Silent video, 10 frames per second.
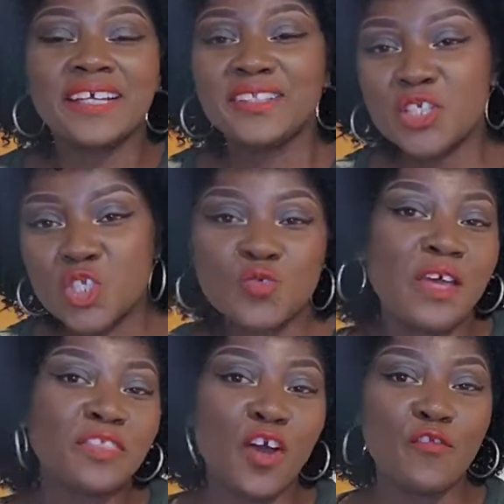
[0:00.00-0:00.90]
the
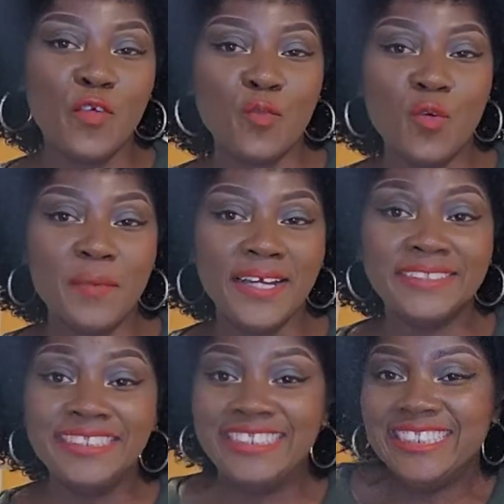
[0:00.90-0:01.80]
strength of a
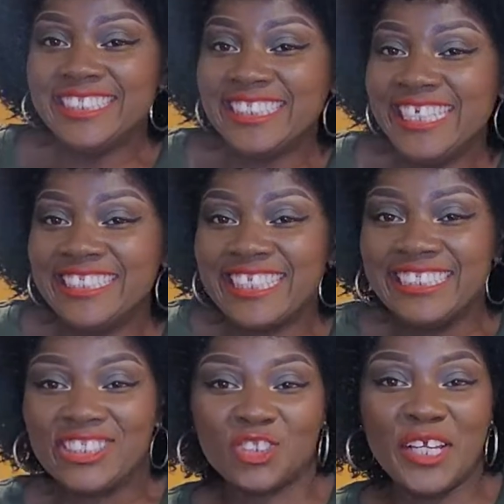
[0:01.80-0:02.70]
woman. This is a
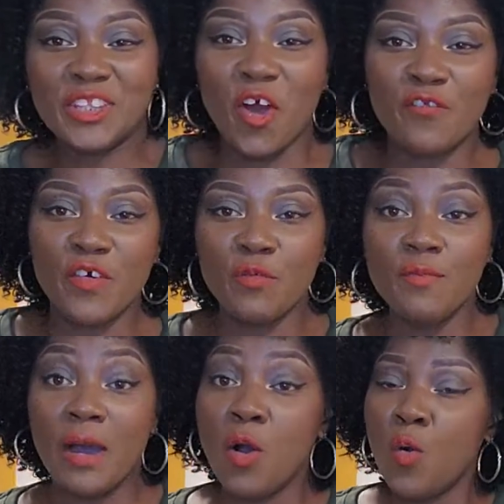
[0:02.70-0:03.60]
strength of a
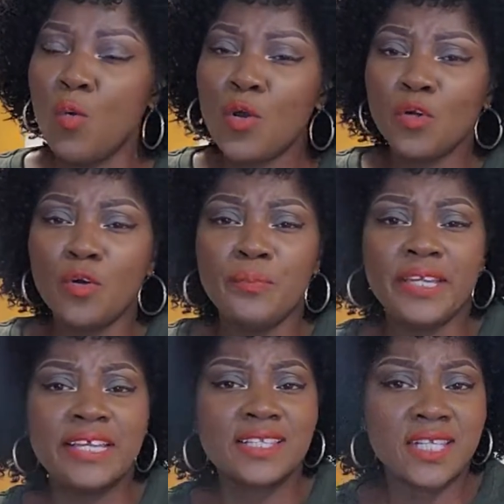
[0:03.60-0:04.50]
woman. We're gonna
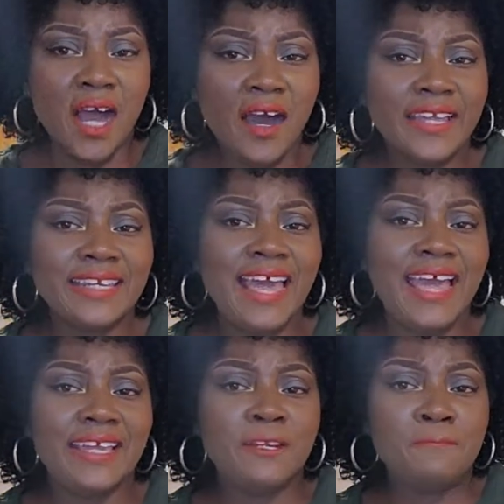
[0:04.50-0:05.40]
be talking
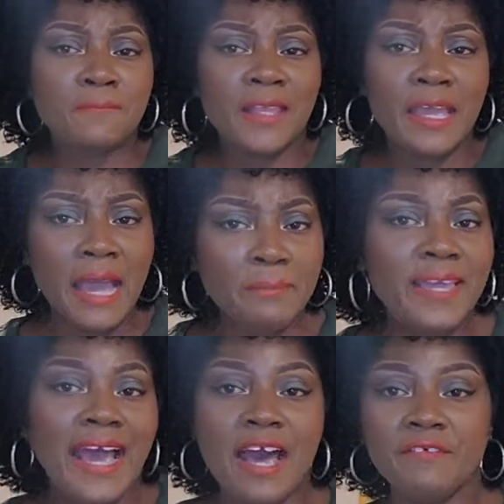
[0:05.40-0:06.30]
and be
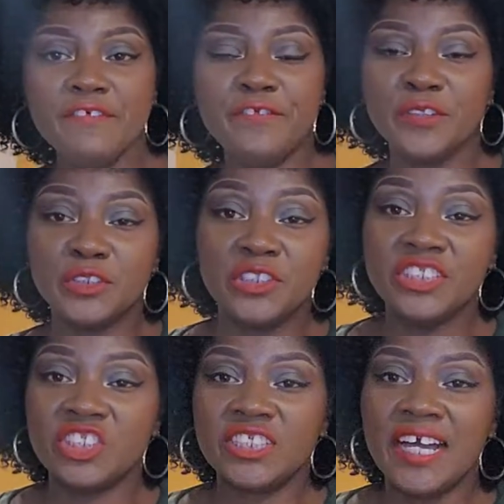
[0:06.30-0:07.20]
having fun on
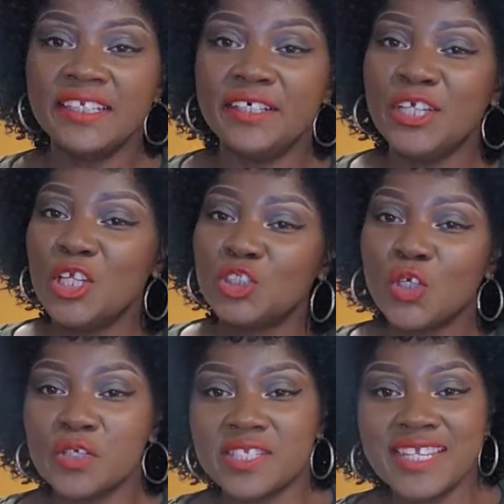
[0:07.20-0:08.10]
this channel.
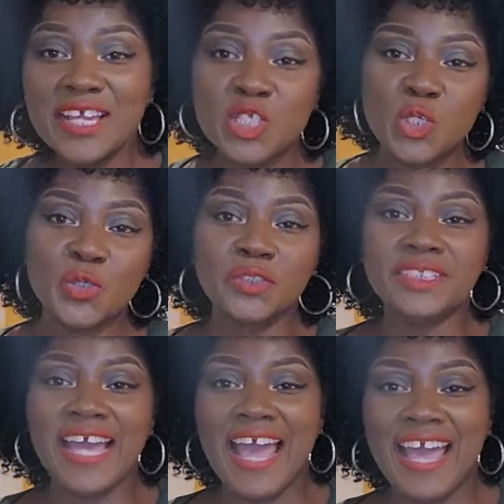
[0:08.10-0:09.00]
So stay
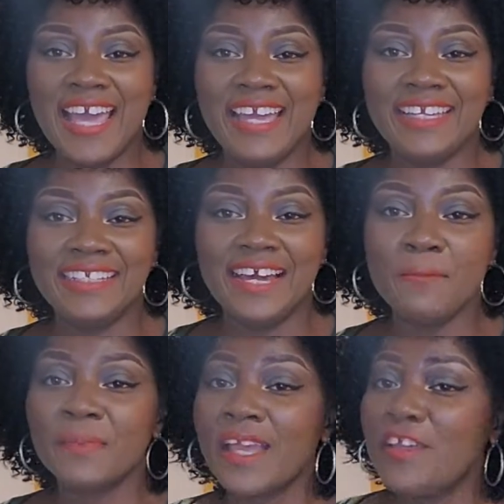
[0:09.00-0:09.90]
tuned,
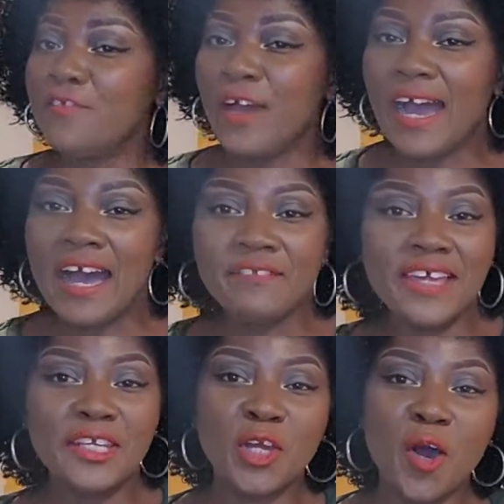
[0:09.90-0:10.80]
and if you have
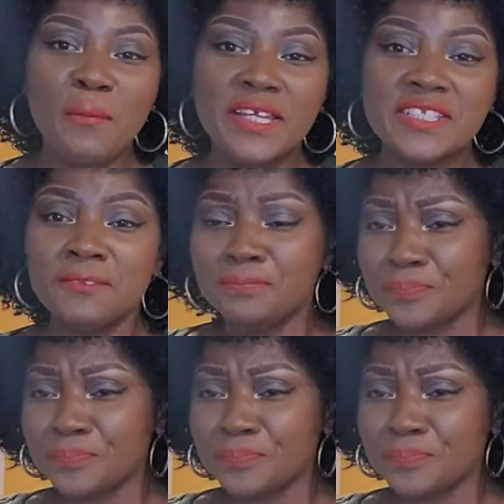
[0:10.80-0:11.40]
any comments,